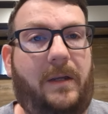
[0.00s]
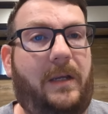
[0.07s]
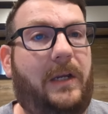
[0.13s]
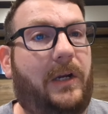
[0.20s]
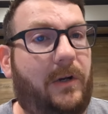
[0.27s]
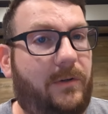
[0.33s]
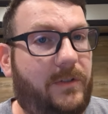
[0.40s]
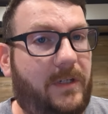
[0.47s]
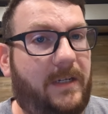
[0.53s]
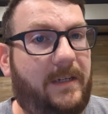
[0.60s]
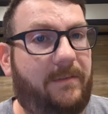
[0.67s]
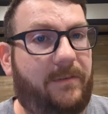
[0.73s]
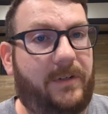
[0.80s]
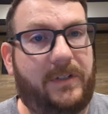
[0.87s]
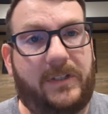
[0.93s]
you know
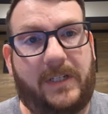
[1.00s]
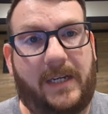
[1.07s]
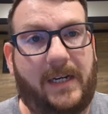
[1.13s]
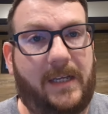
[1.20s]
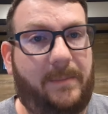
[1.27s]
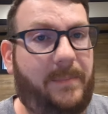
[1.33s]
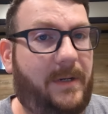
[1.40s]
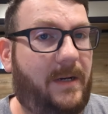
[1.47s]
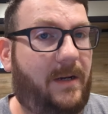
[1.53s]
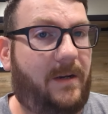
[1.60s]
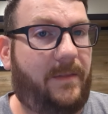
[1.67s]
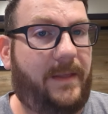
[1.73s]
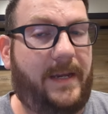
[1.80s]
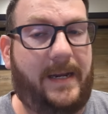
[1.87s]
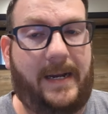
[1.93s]
delivery setup and all
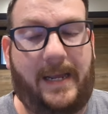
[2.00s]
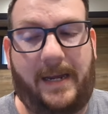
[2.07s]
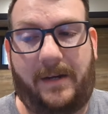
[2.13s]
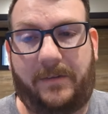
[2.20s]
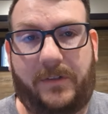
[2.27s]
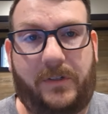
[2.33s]
that out